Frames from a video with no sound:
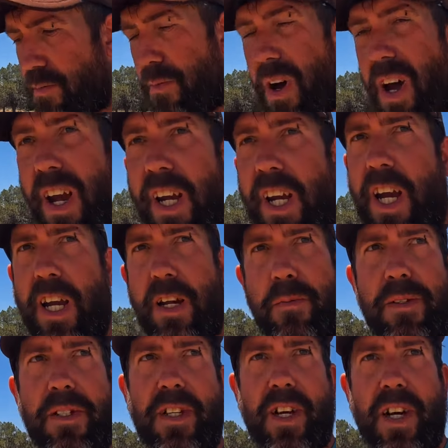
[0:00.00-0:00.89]
my
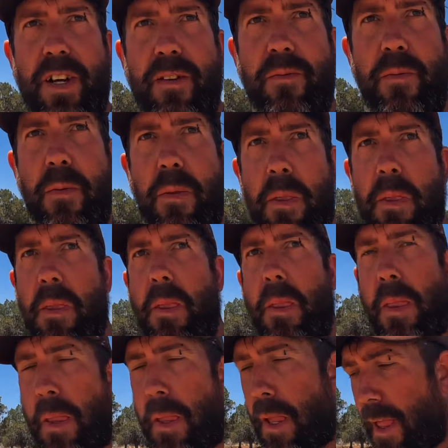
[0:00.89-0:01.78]
campsite.
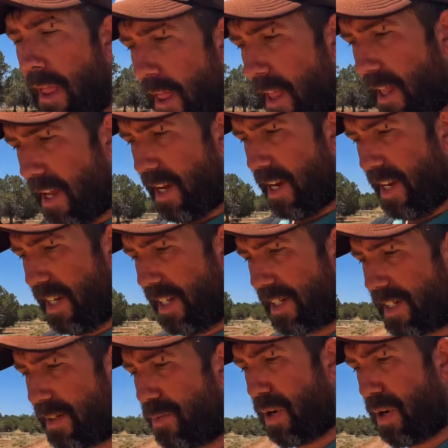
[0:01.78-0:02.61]
And that's